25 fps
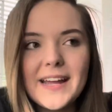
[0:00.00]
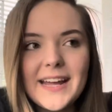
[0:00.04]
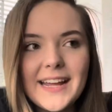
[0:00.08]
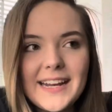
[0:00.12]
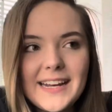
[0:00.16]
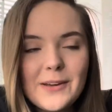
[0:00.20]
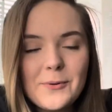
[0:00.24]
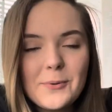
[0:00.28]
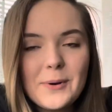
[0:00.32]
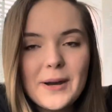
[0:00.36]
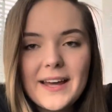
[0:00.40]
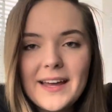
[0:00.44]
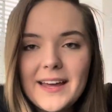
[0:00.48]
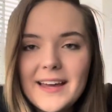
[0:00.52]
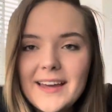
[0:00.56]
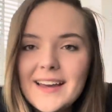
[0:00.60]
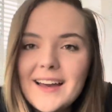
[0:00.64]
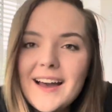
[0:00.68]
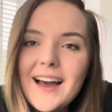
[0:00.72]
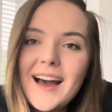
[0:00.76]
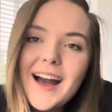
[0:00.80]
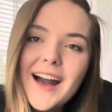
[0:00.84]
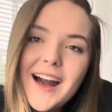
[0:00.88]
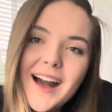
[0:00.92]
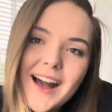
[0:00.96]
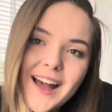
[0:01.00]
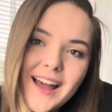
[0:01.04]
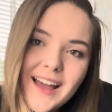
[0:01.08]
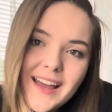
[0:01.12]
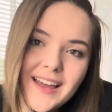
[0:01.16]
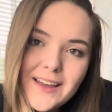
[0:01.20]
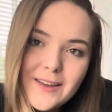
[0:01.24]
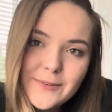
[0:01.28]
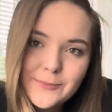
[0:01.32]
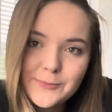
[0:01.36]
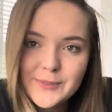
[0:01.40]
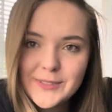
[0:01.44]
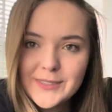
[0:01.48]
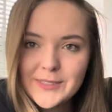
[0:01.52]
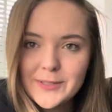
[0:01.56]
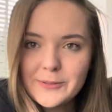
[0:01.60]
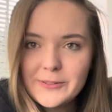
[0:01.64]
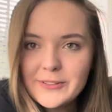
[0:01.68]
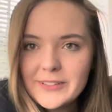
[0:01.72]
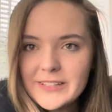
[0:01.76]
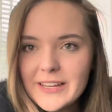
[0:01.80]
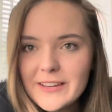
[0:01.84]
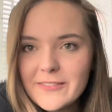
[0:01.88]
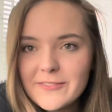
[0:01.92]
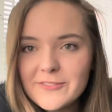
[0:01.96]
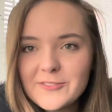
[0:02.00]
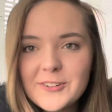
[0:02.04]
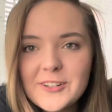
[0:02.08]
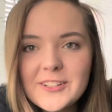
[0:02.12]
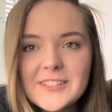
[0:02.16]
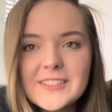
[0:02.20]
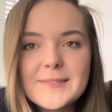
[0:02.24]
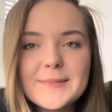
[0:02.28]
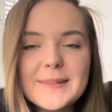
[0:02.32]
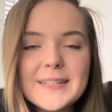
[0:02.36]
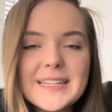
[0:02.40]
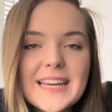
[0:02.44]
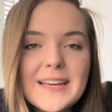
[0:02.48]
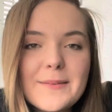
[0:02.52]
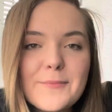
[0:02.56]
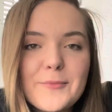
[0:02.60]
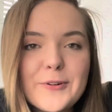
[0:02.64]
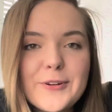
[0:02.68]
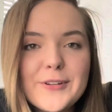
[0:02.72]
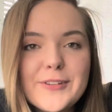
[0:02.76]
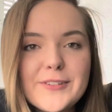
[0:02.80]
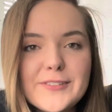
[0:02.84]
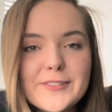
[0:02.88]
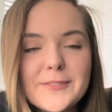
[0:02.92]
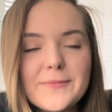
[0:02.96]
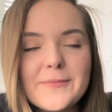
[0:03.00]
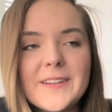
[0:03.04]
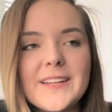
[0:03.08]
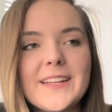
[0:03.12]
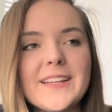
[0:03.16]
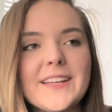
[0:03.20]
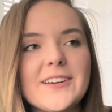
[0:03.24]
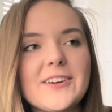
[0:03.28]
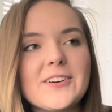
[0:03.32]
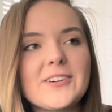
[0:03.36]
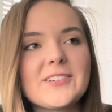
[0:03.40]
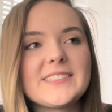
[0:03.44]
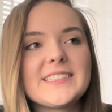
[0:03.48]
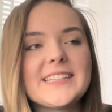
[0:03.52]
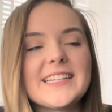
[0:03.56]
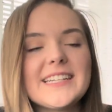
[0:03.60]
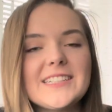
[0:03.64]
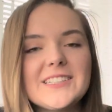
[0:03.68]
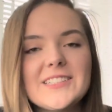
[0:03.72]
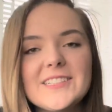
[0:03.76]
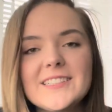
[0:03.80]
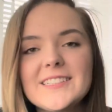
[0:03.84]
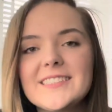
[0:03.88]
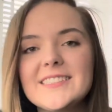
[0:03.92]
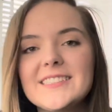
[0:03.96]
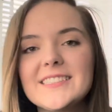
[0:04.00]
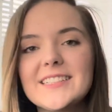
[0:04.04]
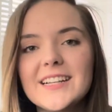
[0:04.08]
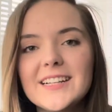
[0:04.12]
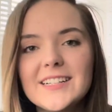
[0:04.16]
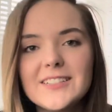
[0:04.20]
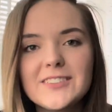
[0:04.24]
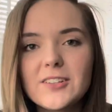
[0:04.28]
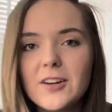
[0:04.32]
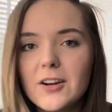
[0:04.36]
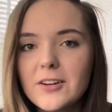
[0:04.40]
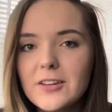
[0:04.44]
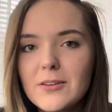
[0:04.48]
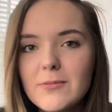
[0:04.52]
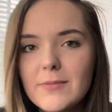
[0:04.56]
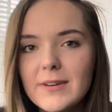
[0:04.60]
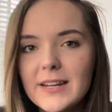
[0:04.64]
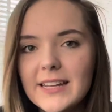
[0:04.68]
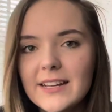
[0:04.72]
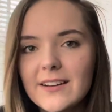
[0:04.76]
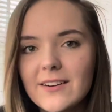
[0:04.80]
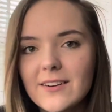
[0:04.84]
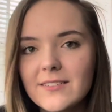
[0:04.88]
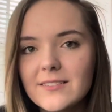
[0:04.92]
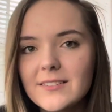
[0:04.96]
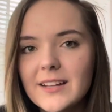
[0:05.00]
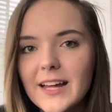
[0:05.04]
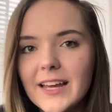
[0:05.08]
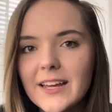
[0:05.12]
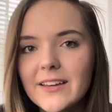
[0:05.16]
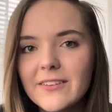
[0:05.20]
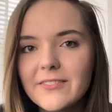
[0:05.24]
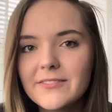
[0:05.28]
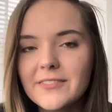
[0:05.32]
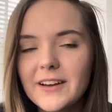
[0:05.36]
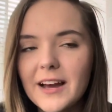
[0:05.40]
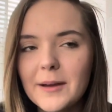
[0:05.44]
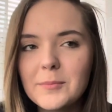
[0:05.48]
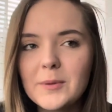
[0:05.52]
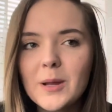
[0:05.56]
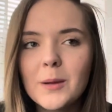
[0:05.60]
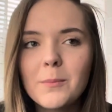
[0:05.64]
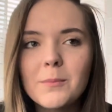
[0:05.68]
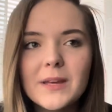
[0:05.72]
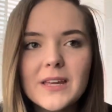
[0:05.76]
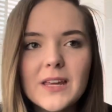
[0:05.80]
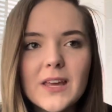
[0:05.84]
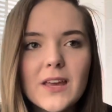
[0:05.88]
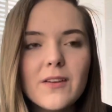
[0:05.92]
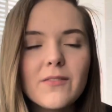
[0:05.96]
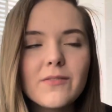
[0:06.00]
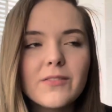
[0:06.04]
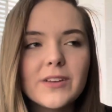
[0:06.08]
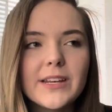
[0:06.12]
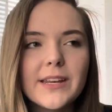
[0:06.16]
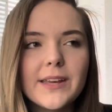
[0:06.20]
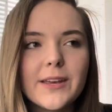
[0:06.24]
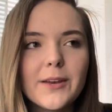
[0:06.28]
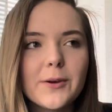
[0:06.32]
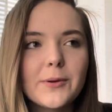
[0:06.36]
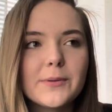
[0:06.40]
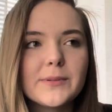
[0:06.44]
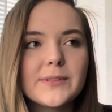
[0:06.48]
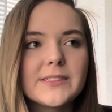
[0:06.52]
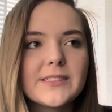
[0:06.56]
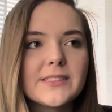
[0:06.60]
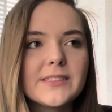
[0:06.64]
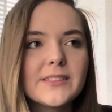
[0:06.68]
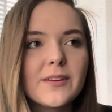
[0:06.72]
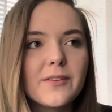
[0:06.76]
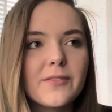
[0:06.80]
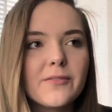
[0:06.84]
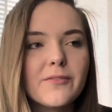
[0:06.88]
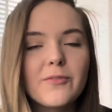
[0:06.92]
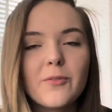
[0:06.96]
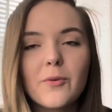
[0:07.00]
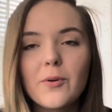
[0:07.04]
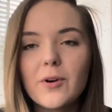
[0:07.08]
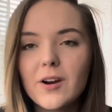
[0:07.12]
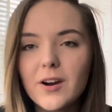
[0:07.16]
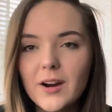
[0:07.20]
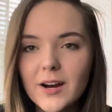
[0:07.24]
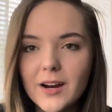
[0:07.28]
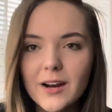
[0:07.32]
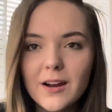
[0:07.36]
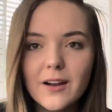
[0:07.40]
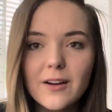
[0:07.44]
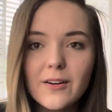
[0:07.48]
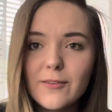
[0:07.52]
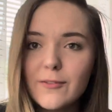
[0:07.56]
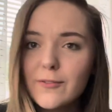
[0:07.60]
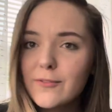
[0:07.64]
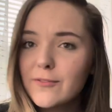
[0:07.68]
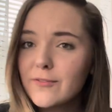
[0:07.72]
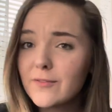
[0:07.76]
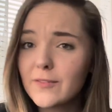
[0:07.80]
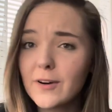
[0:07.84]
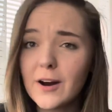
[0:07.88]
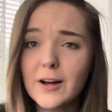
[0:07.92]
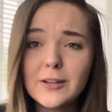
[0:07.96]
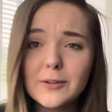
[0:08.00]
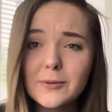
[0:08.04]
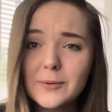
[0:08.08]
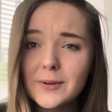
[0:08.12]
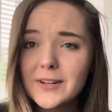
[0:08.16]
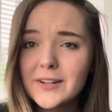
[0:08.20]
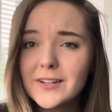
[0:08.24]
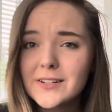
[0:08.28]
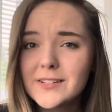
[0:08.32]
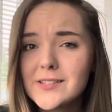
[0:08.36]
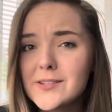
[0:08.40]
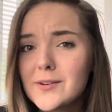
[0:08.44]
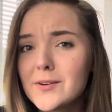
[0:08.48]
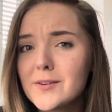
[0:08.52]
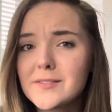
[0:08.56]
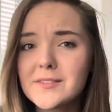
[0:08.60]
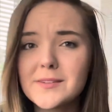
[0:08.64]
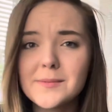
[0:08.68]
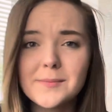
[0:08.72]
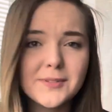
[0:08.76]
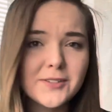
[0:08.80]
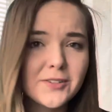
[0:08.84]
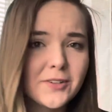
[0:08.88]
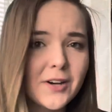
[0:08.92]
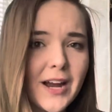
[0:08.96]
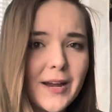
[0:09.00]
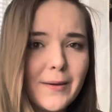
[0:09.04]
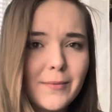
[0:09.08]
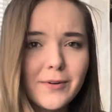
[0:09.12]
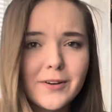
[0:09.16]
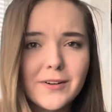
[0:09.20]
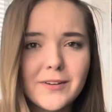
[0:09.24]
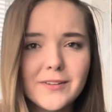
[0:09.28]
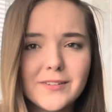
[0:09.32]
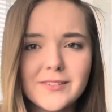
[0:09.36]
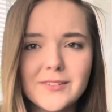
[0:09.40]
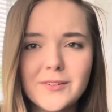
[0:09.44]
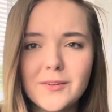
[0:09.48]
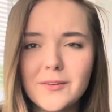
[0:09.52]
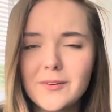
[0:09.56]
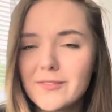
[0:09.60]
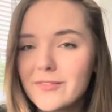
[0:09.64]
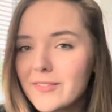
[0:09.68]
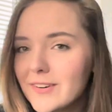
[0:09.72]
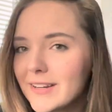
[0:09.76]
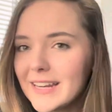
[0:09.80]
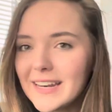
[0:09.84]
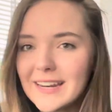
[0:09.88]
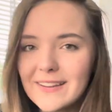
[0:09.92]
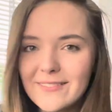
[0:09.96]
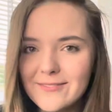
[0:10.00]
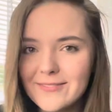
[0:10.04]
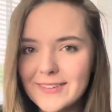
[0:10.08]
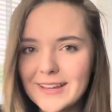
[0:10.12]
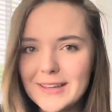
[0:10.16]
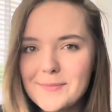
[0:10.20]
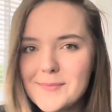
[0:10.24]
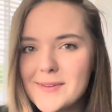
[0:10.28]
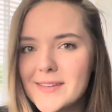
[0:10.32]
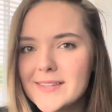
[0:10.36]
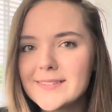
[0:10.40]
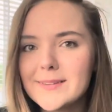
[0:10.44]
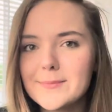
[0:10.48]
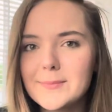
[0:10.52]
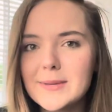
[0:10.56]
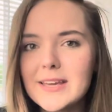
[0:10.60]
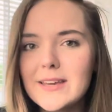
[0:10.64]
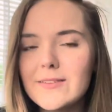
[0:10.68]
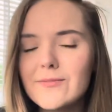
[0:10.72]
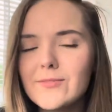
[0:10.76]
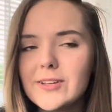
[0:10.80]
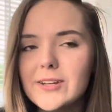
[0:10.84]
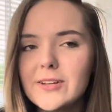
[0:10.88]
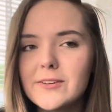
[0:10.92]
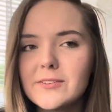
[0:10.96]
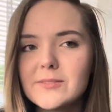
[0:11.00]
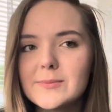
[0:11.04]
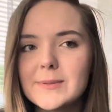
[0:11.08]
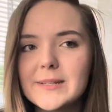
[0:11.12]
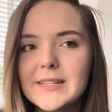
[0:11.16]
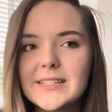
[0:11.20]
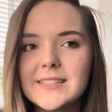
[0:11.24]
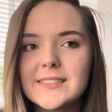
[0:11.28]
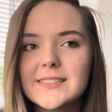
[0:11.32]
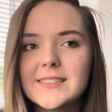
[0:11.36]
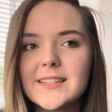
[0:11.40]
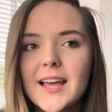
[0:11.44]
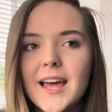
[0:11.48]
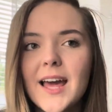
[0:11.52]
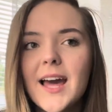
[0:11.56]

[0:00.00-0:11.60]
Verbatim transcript: anyway, I am so looking forward to making more YouTube videos and just documenting our life. I'm not making videos for followers or subscribers or for getting famous. I'm making videos because